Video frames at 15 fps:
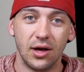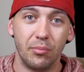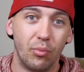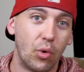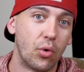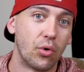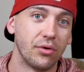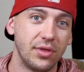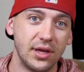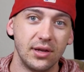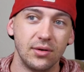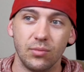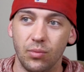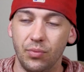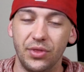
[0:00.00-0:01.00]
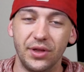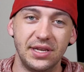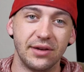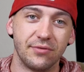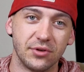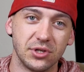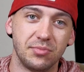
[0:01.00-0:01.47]
more than the
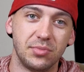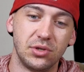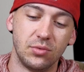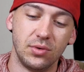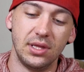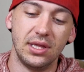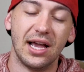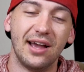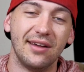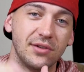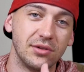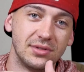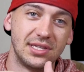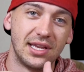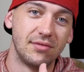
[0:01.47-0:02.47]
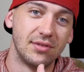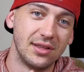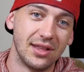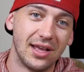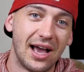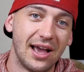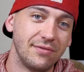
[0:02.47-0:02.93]
difference between the iPhone 7
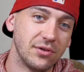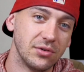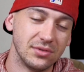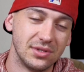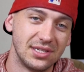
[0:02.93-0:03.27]
and the iPhone